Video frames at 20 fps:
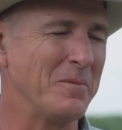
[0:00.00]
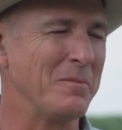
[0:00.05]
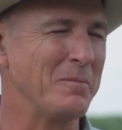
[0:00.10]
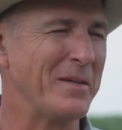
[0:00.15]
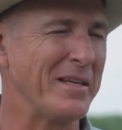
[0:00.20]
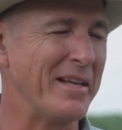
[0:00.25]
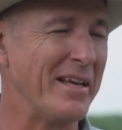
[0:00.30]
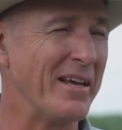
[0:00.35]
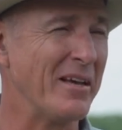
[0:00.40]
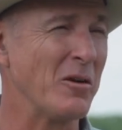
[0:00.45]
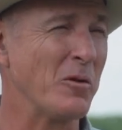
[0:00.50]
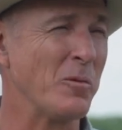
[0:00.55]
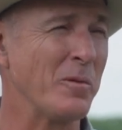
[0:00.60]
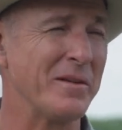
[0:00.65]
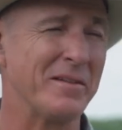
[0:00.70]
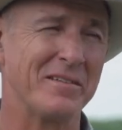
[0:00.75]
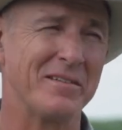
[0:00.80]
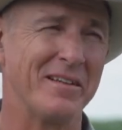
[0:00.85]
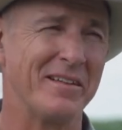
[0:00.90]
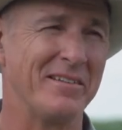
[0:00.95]
my dad
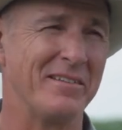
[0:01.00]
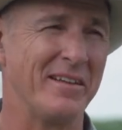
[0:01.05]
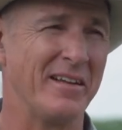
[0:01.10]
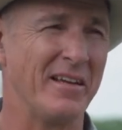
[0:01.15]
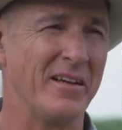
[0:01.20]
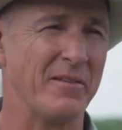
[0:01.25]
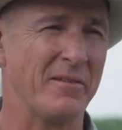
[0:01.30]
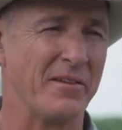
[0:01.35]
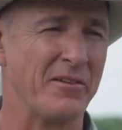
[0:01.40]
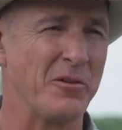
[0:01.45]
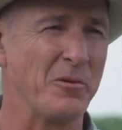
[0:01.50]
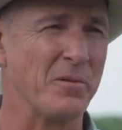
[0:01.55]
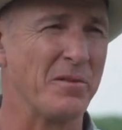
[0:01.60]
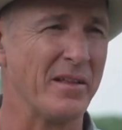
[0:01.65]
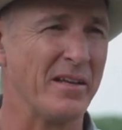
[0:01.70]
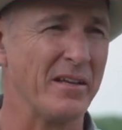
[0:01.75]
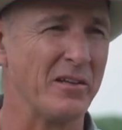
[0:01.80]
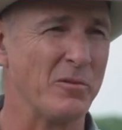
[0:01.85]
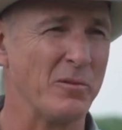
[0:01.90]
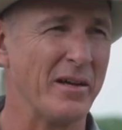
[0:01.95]
always says, you know, the two
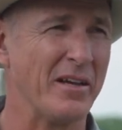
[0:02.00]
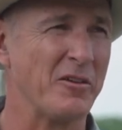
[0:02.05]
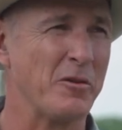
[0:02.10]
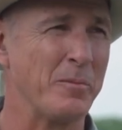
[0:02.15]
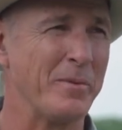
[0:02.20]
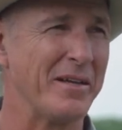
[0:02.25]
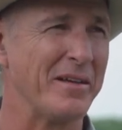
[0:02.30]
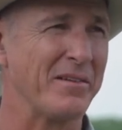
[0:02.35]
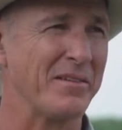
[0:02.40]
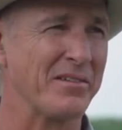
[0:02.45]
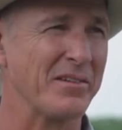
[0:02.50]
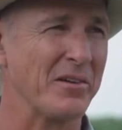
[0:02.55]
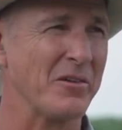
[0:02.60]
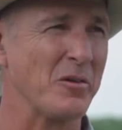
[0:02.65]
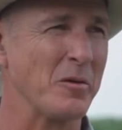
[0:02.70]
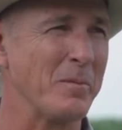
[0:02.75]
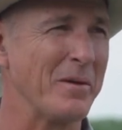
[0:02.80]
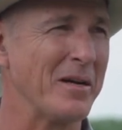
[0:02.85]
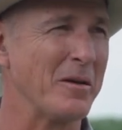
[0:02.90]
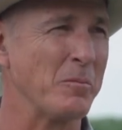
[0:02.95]
things we have to be
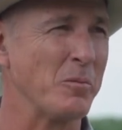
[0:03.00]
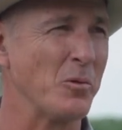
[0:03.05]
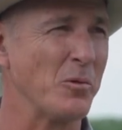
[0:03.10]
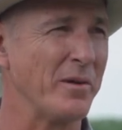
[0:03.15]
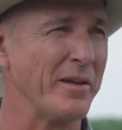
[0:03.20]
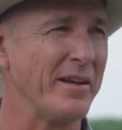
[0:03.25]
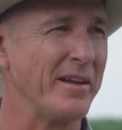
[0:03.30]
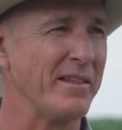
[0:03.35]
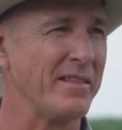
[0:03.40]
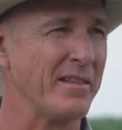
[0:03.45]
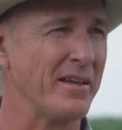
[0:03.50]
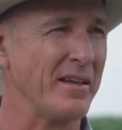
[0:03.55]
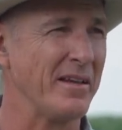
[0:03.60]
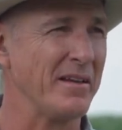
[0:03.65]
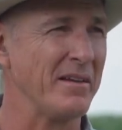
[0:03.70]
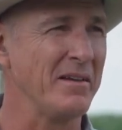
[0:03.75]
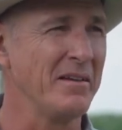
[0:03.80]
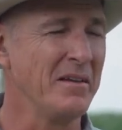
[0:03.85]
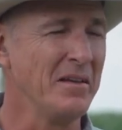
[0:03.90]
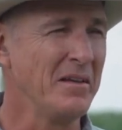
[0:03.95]
concerned about more than
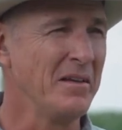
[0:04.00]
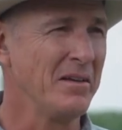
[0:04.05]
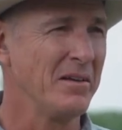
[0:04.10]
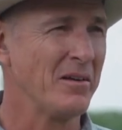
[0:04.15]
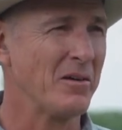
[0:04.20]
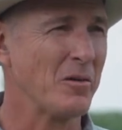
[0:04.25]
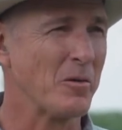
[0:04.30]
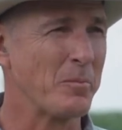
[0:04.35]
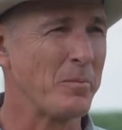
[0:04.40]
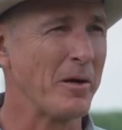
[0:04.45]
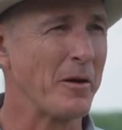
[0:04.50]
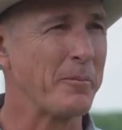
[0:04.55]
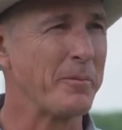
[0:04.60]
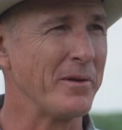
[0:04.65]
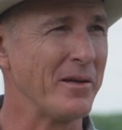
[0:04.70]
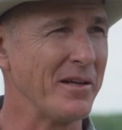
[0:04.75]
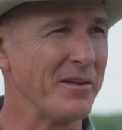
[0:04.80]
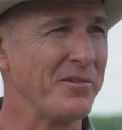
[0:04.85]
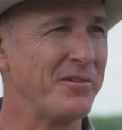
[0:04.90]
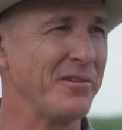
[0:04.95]
anything are
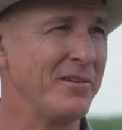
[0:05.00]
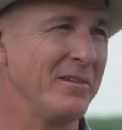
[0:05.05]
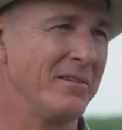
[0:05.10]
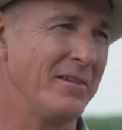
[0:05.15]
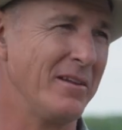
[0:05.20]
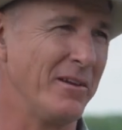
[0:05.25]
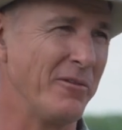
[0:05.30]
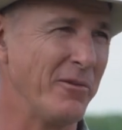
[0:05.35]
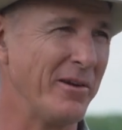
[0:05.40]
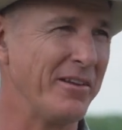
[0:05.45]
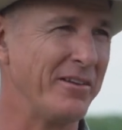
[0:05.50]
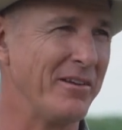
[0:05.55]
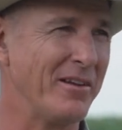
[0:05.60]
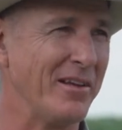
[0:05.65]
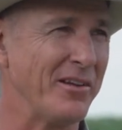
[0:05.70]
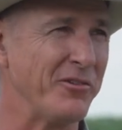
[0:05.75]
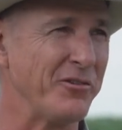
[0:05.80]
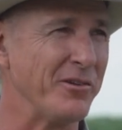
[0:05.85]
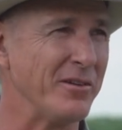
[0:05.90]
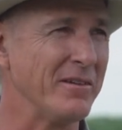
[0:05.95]
population and
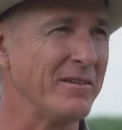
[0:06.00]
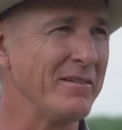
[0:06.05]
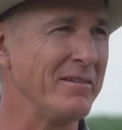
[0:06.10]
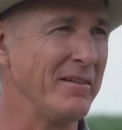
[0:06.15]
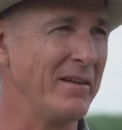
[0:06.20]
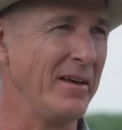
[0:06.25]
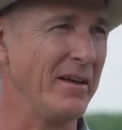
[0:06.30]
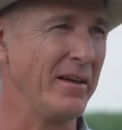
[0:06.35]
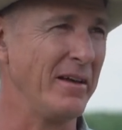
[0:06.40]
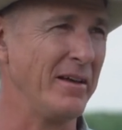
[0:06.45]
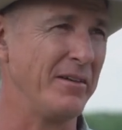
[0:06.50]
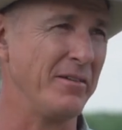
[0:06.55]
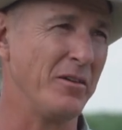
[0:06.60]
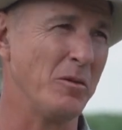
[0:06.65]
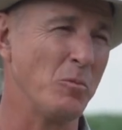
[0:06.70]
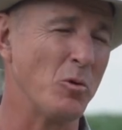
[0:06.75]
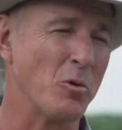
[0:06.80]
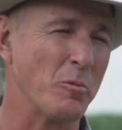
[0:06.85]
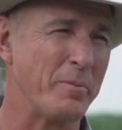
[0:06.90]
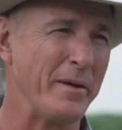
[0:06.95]
regulation. And the
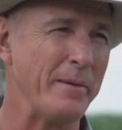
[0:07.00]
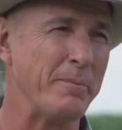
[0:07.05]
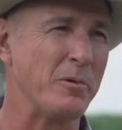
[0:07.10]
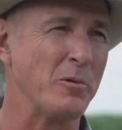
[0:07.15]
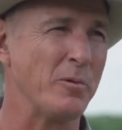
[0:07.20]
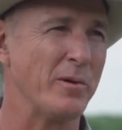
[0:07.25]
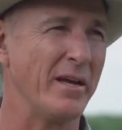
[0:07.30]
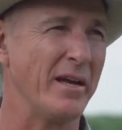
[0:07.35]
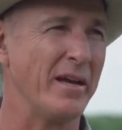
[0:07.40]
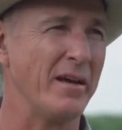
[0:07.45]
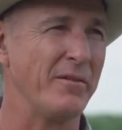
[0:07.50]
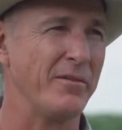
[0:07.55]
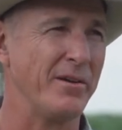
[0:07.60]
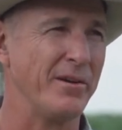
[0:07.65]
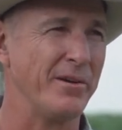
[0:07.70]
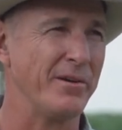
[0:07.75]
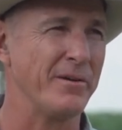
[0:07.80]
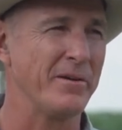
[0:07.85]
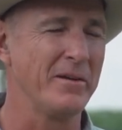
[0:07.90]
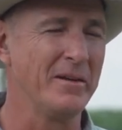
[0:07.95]
more people we have
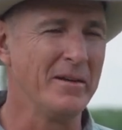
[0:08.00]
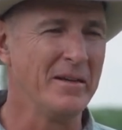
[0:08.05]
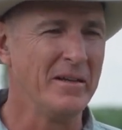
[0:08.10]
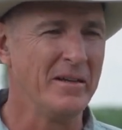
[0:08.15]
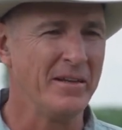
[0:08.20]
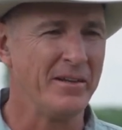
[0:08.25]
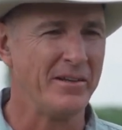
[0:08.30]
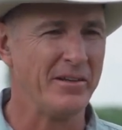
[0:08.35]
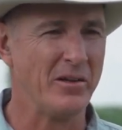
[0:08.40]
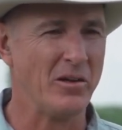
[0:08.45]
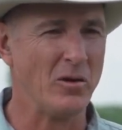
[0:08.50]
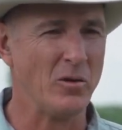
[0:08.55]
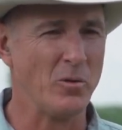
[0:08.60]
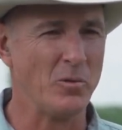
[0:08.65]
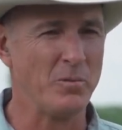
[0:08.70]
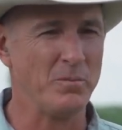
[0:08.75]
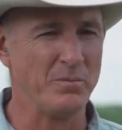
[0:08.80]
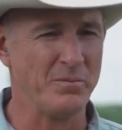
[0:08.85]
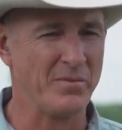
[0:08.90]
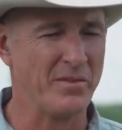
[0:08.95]
here, you
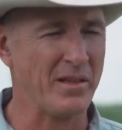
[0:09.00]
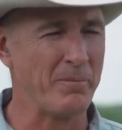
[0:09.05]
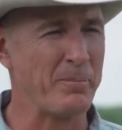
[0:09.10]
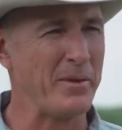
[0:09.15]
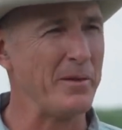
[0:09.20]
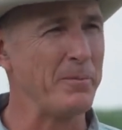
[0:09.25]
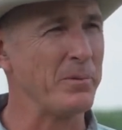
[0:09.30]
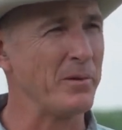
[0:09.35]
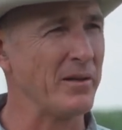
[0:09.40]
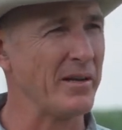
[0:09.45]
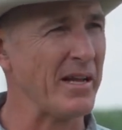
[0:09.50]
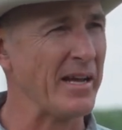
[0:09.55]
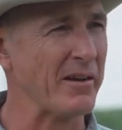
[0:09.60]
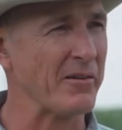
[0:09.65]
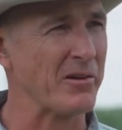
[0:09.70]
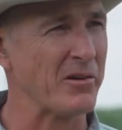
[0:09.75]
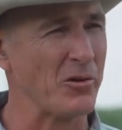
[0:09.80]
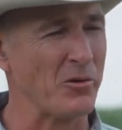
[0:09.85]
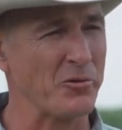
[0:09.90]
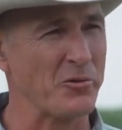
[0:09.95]
know, the people in
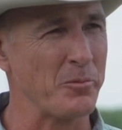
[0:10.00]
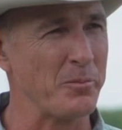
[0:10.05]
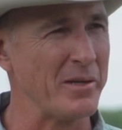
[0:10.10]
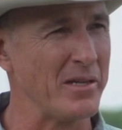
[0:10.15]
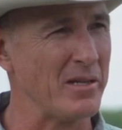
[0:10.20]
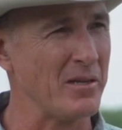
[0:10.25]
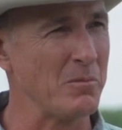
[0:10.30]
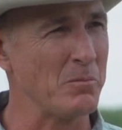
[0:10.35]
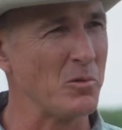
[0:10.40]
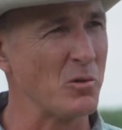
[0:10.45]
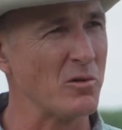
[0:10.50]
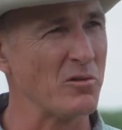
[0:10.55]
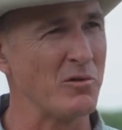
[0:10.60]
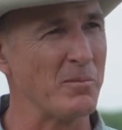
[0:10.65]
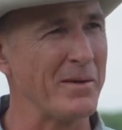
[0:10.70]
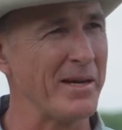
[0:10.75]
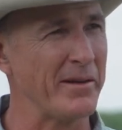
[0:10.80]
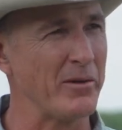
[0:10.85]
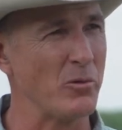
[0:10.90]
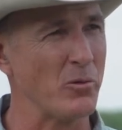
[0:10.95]
agriculture become more of a
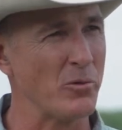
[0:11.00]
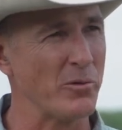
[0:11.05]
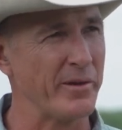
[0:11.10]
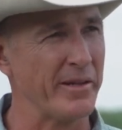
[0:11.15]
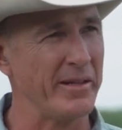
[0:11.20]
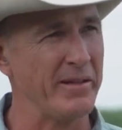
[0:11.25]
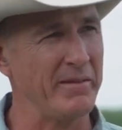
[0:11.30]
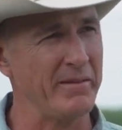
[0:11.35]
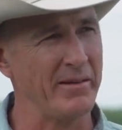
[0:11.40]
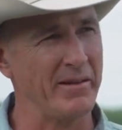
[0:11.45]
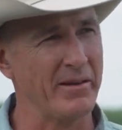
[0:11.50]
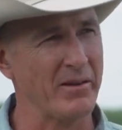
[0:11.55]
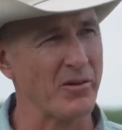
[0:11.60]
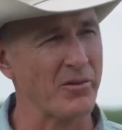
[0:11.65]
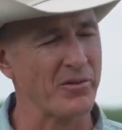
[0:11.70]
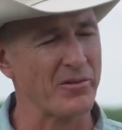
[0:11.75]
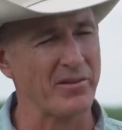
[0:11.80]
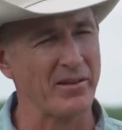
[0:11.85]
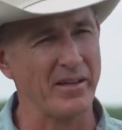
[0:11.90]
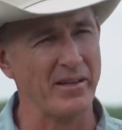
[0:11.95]
minority and
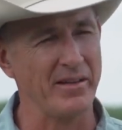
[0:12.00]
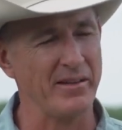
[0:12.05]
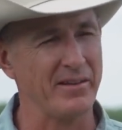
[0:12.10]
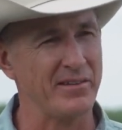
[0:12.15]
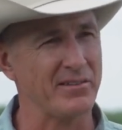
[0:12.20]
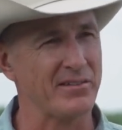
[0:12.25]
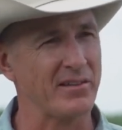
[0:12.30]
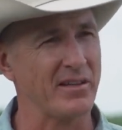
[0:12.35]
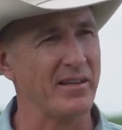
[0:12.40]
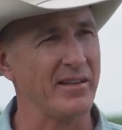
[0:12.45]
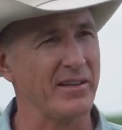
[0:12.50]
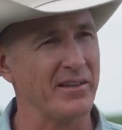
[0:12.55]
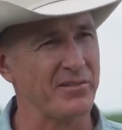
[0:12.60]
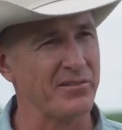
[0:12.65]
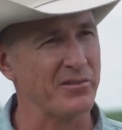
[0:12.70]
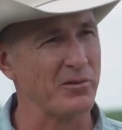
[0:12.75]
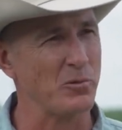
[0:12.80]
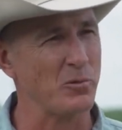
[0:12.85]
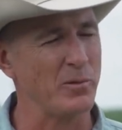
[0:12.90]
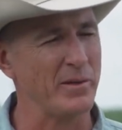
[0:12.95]
our say is less.
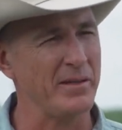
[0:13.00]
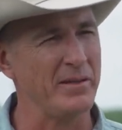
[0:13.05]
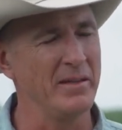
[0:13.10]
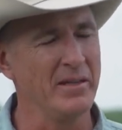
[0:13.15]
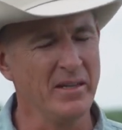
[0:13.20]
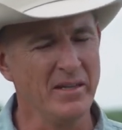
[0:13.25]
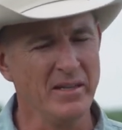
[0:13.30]
So we,